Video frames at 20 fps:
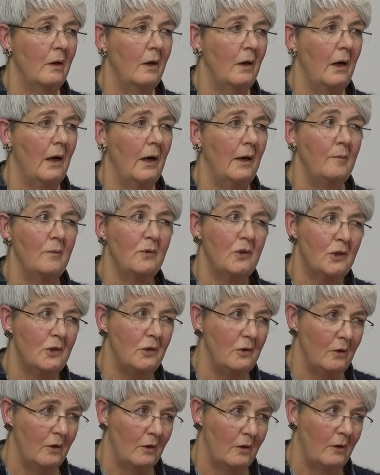I'm
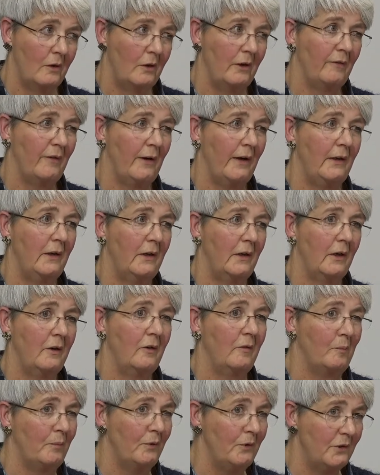sure, if I'd kind
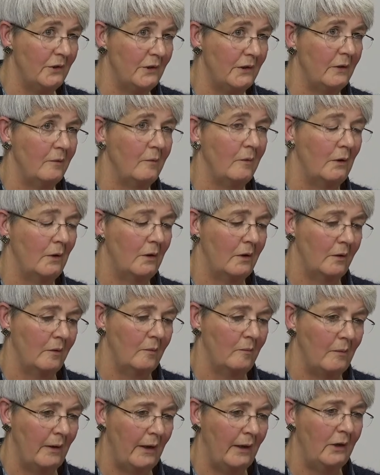of pushed it with the
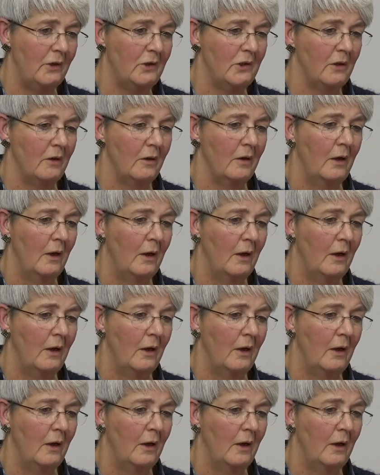manager